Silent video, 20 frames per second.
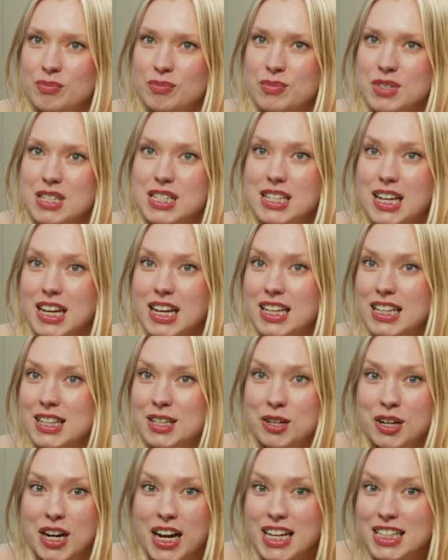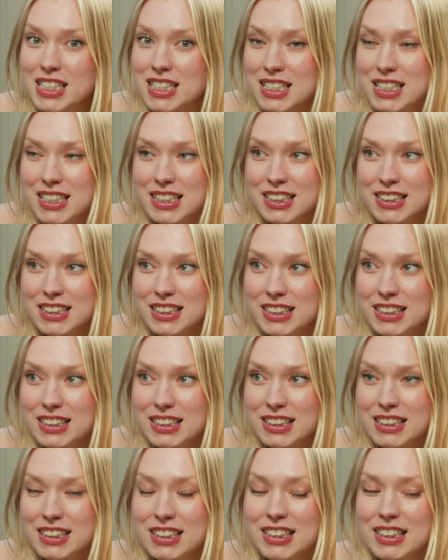Study the greats.
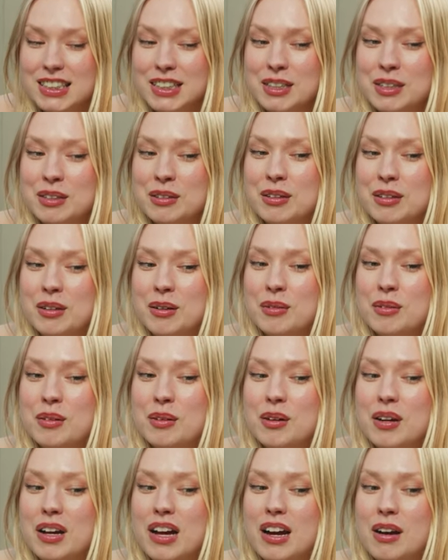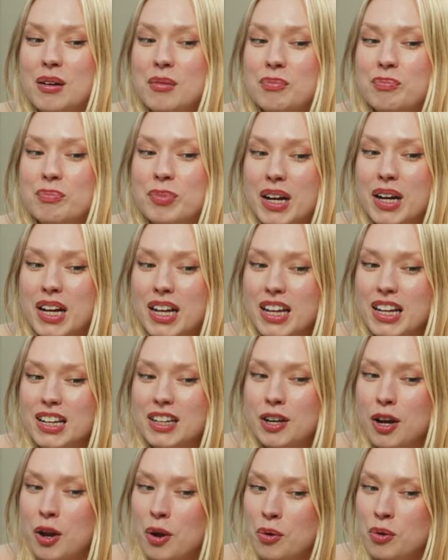Yeah but
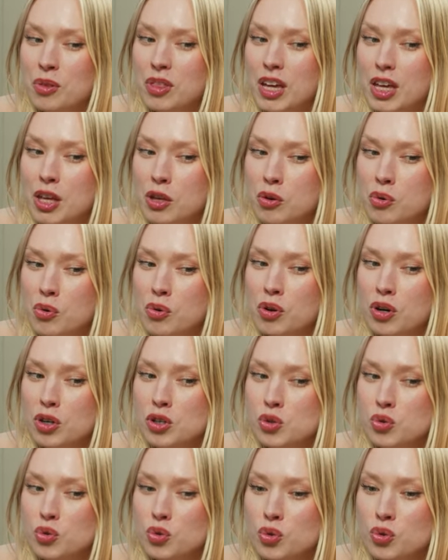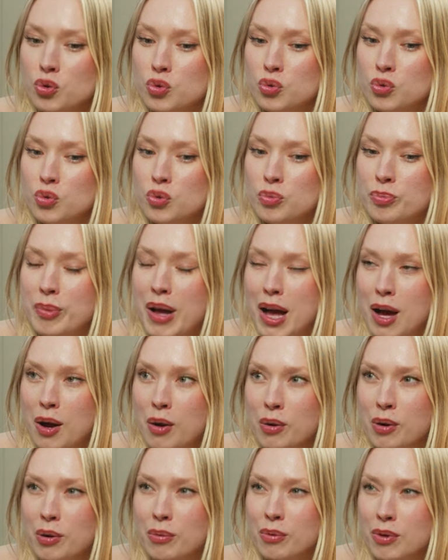know that your true
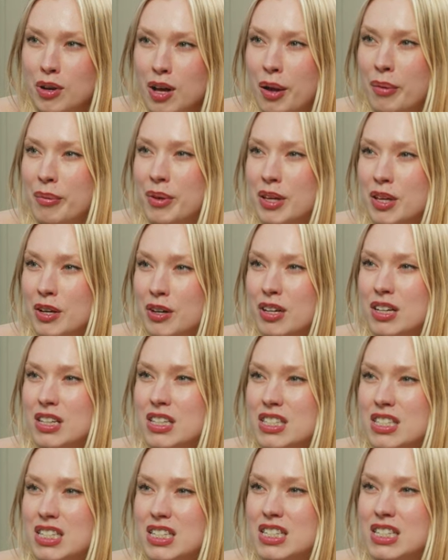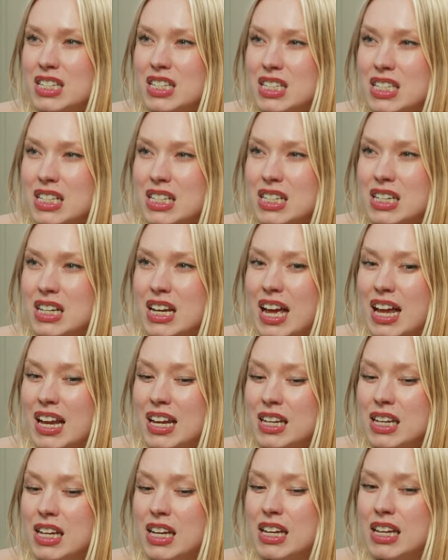power will come in your consistency
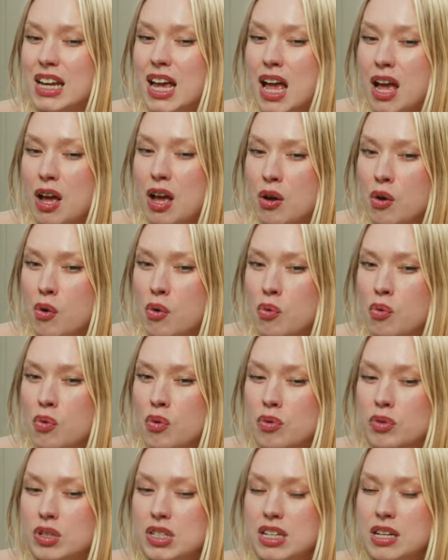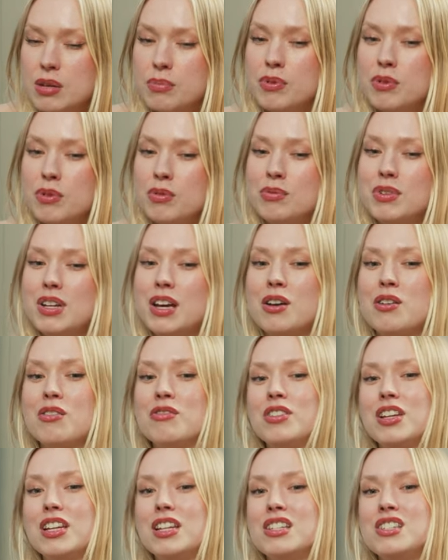and in how deep you delve
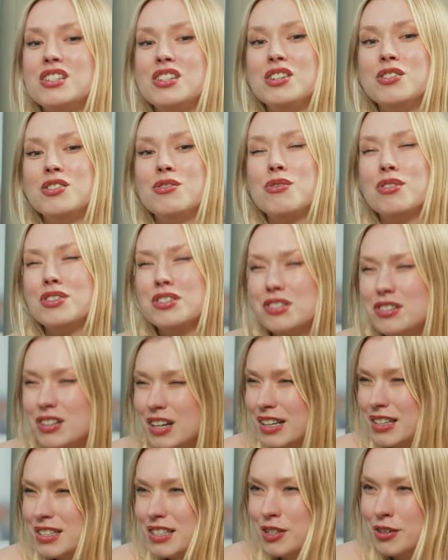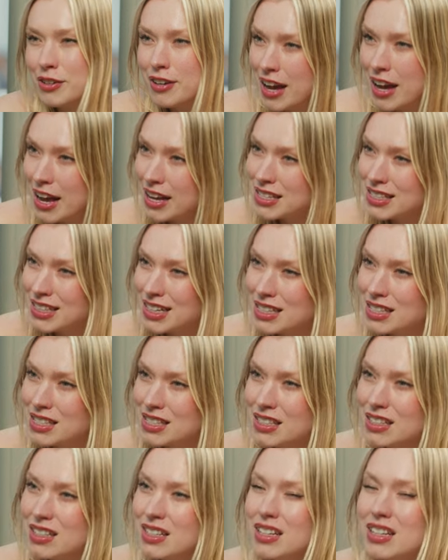into your strengths and your assets
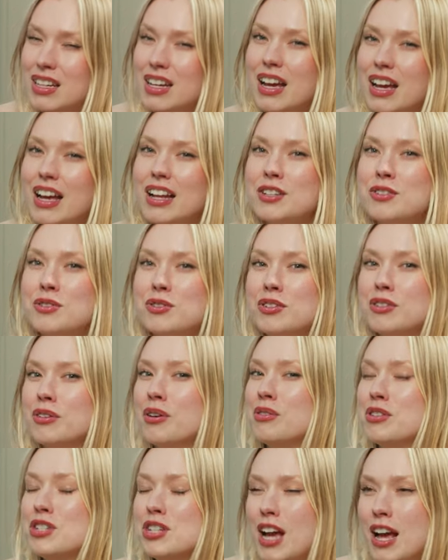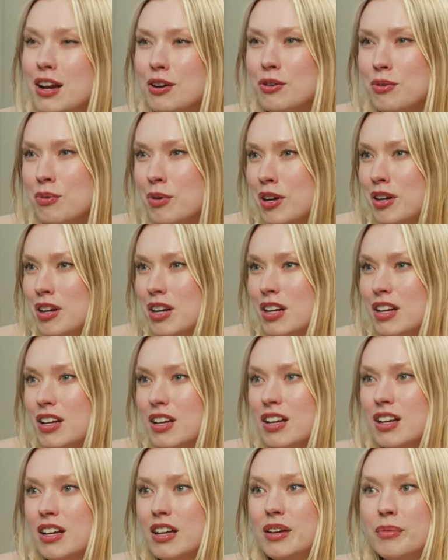and do your own shadow work.
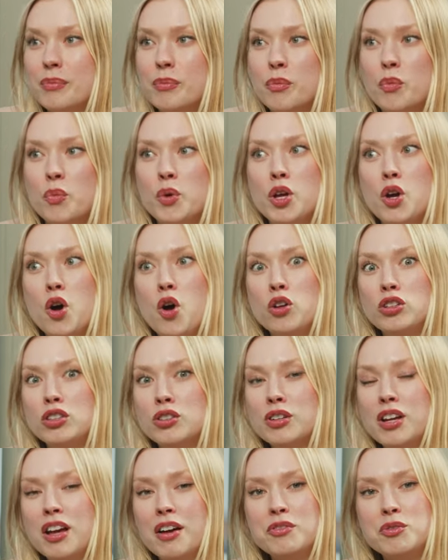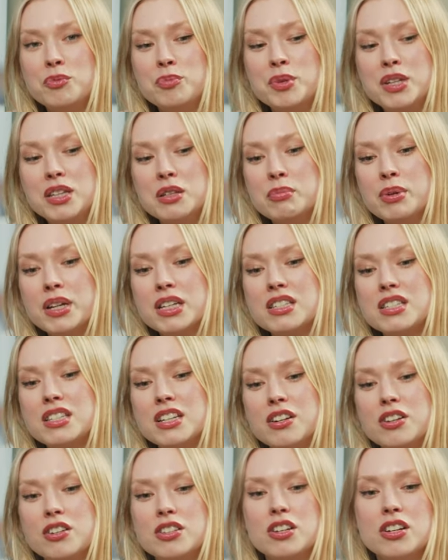Yeah. We all don't have to be the best
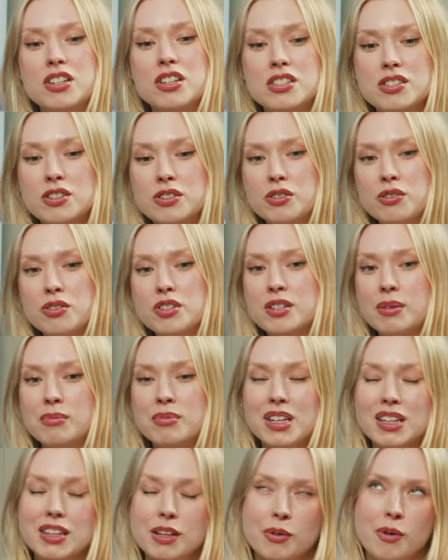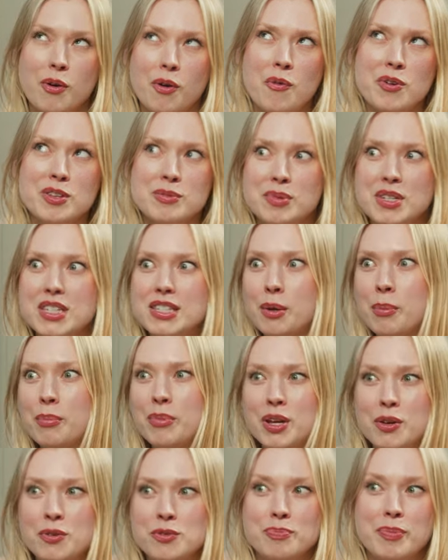singer, dancer, or something. There'll always be
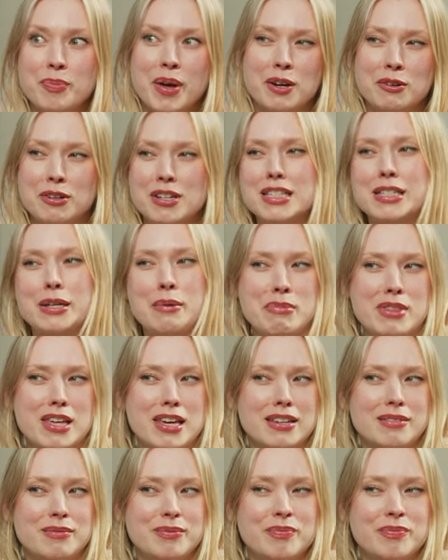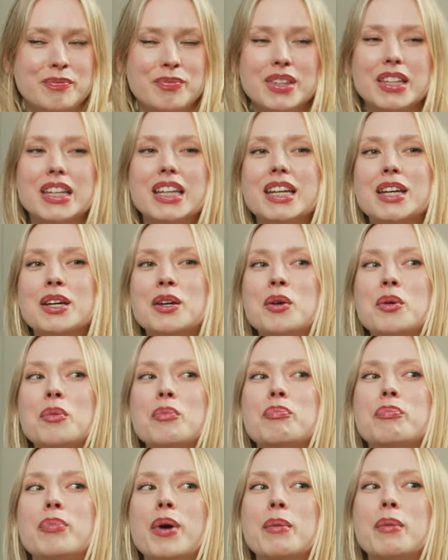somebody who's better at something.
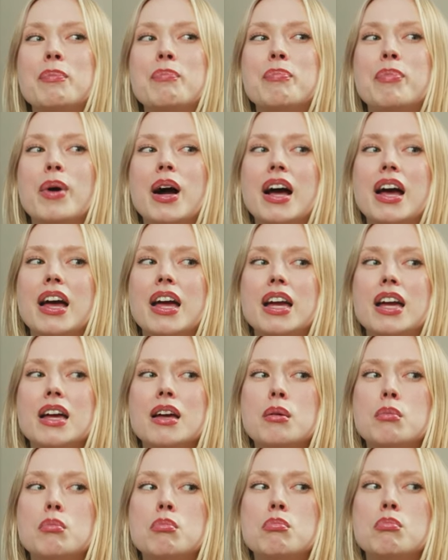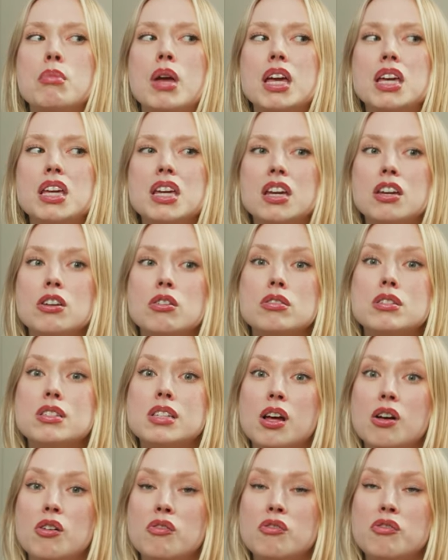But by making
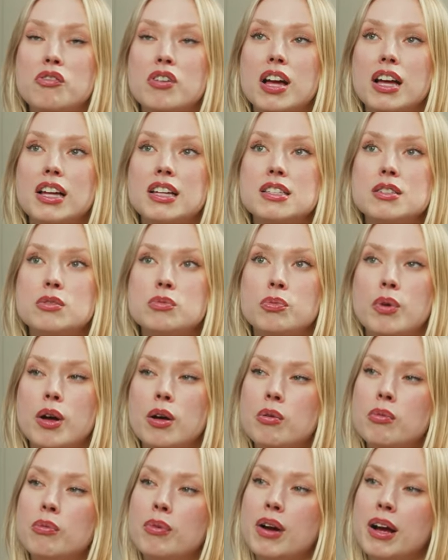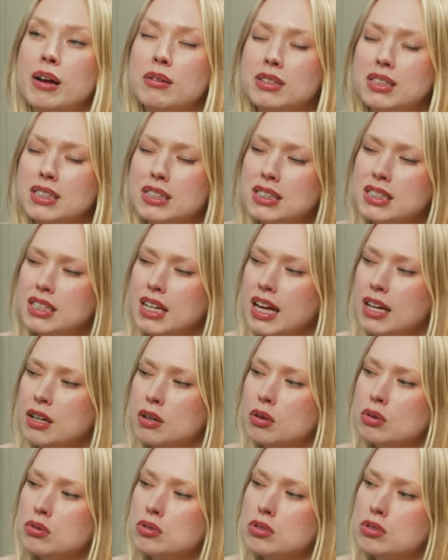yourself as well rounded and
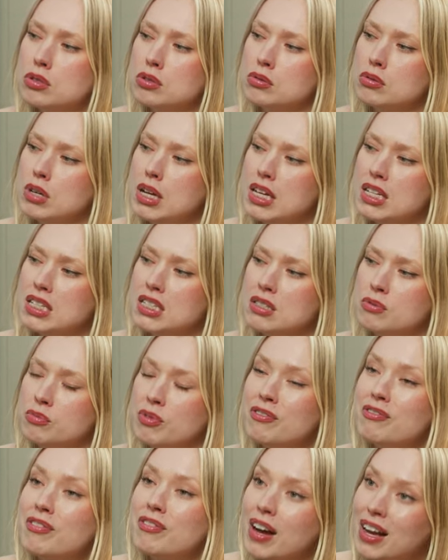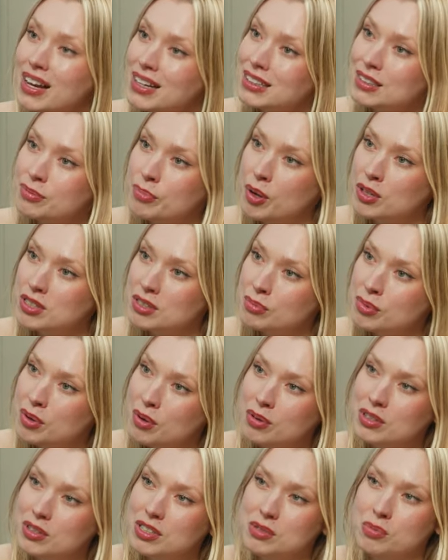also as refined as possible
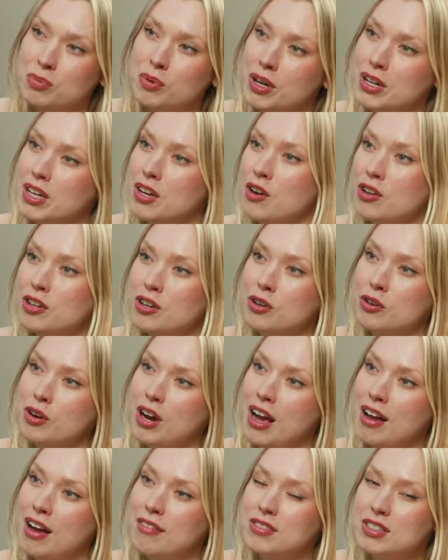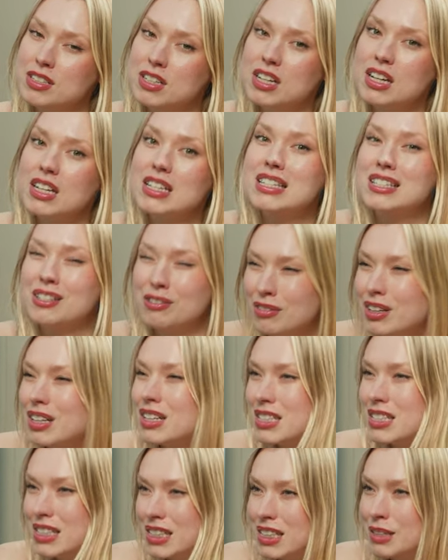and just working on your craft
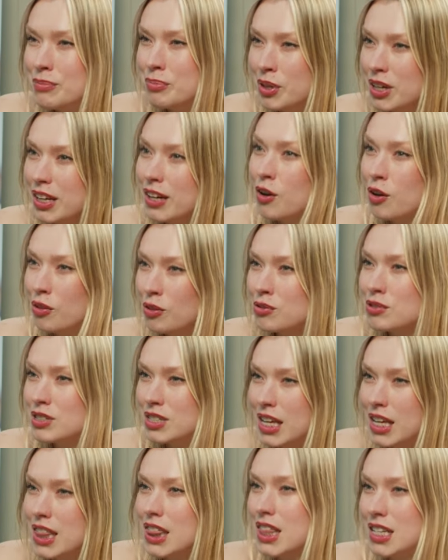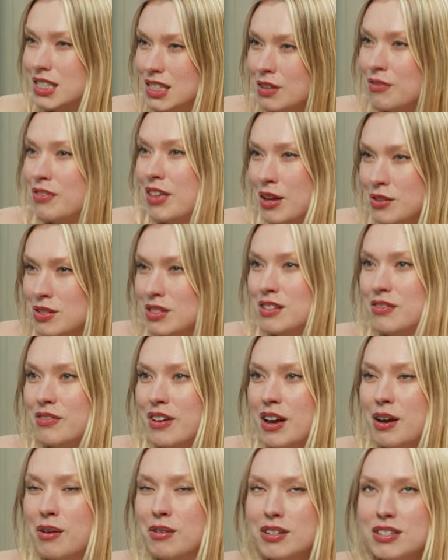seriously, putting all those tens of thousands of
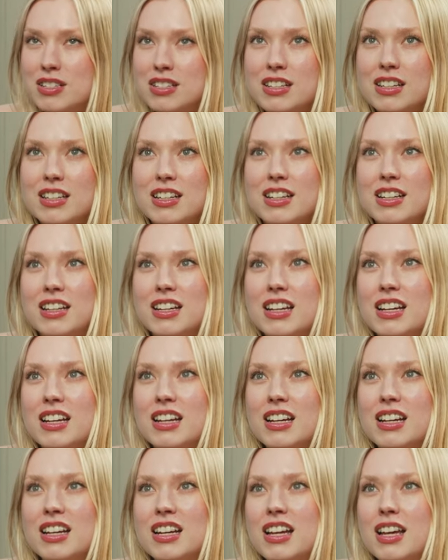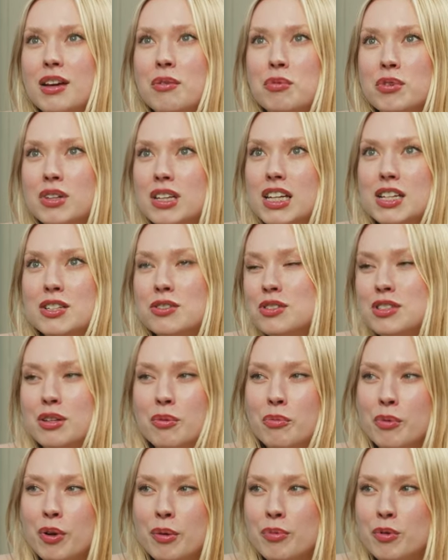hours, it will lead you
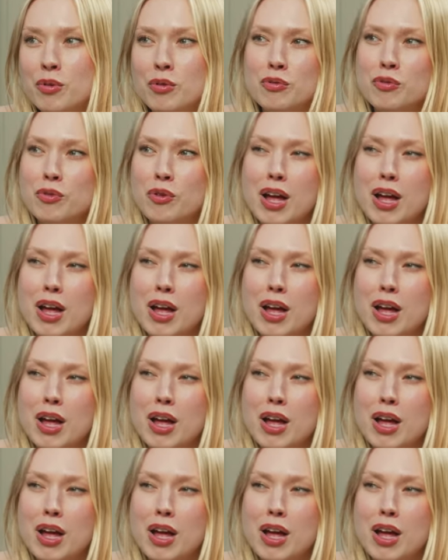somewhere beautiful.